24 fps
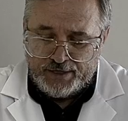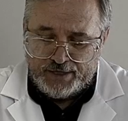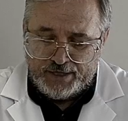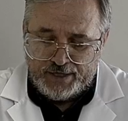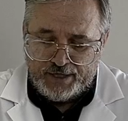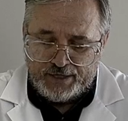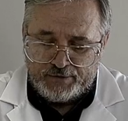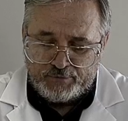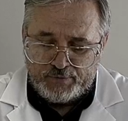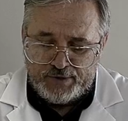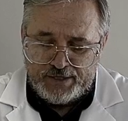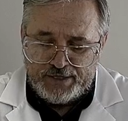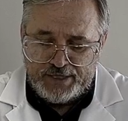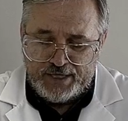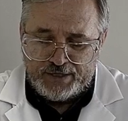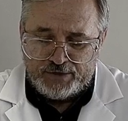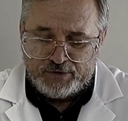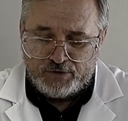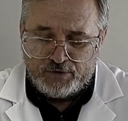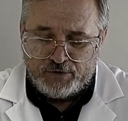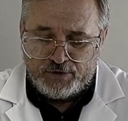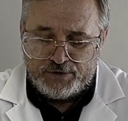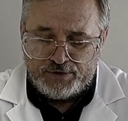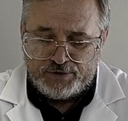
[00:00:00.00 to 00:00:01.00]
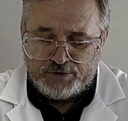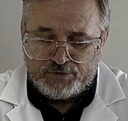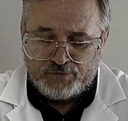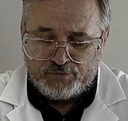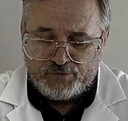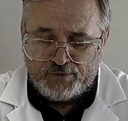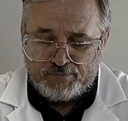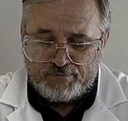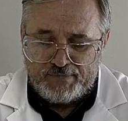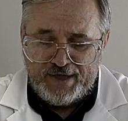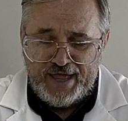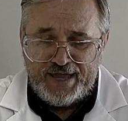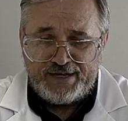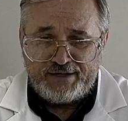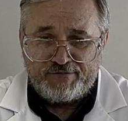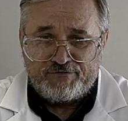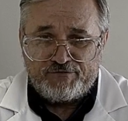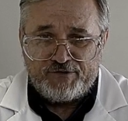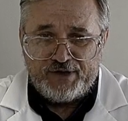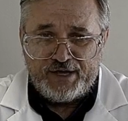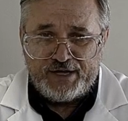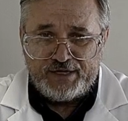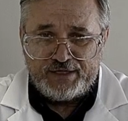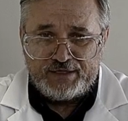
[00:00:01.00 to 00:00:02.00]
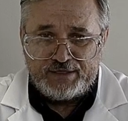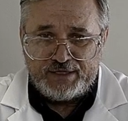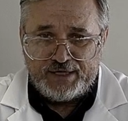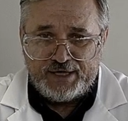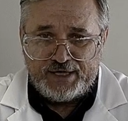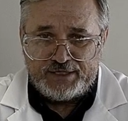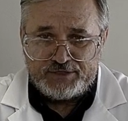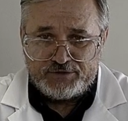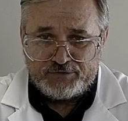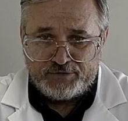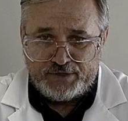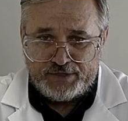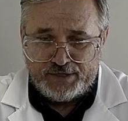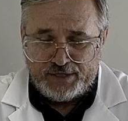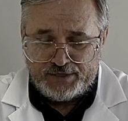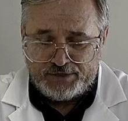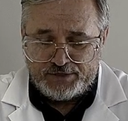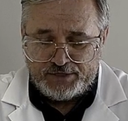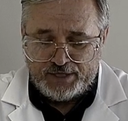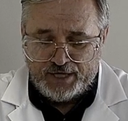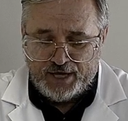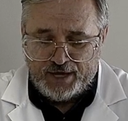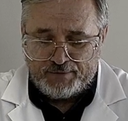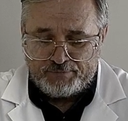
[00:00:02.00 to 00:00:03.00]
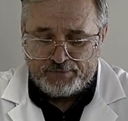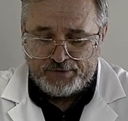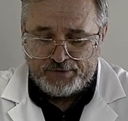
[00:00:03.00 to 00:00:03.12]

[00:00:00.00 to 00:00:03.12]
And we can look through a magnifying glass right on top